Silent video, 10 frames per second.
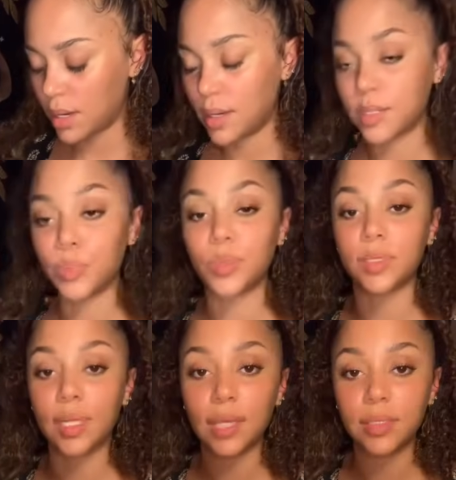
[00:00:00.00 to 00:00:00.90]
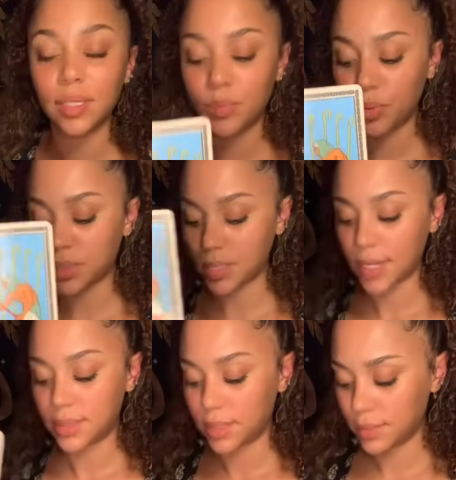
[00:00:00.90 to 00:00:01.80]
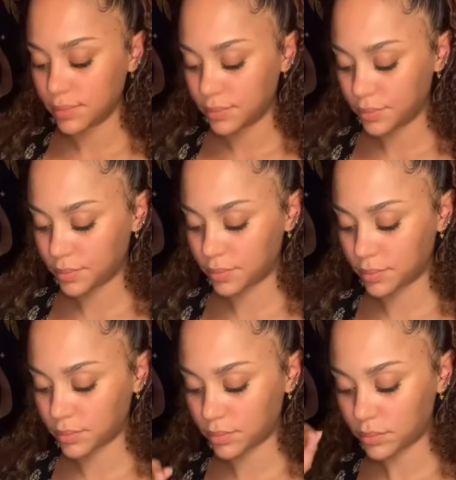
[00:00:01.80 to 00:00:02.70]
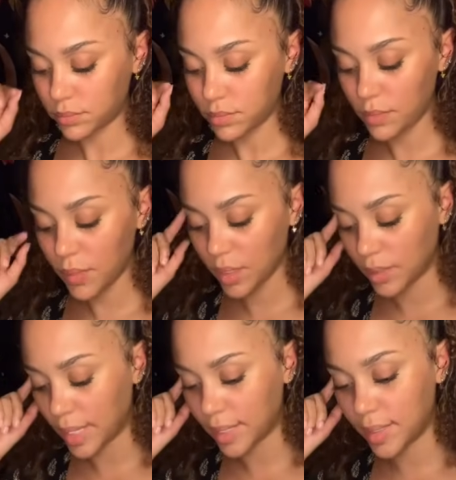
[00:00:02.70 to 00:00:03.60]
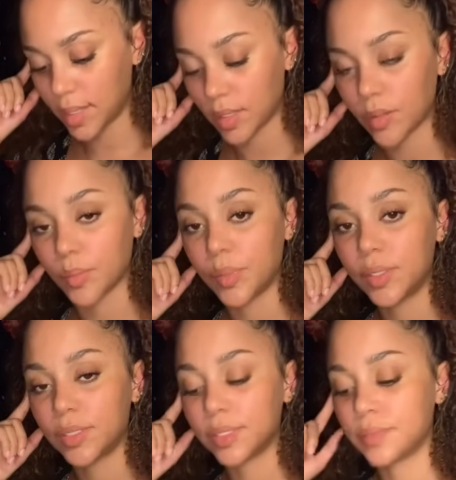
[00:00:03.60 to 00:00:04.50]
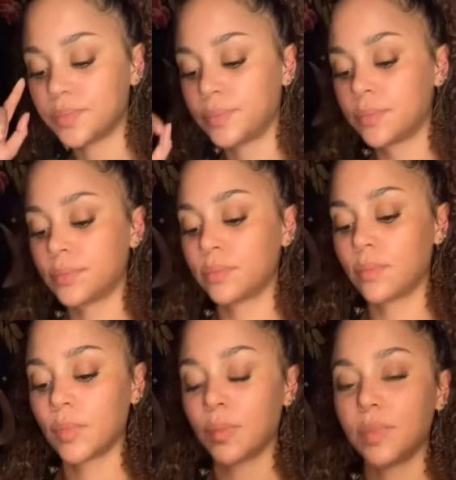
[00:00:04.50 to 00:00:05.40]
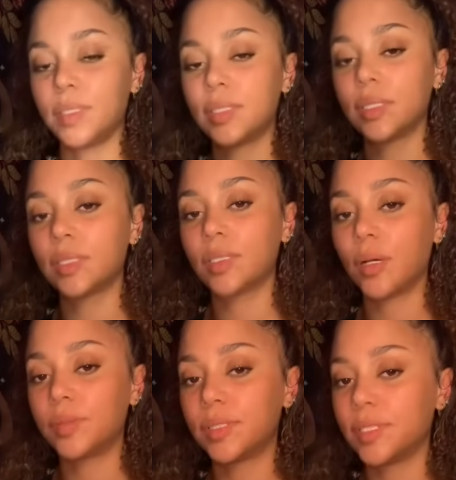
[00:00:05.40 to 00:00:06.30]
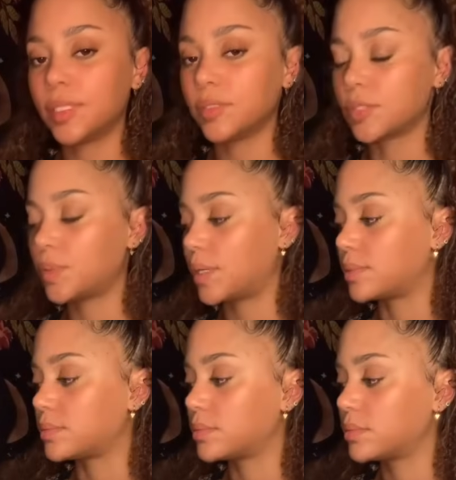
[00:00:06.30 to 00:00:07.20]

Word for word: Is protected, protecting. Likely another person. The Six of Cups is here as well.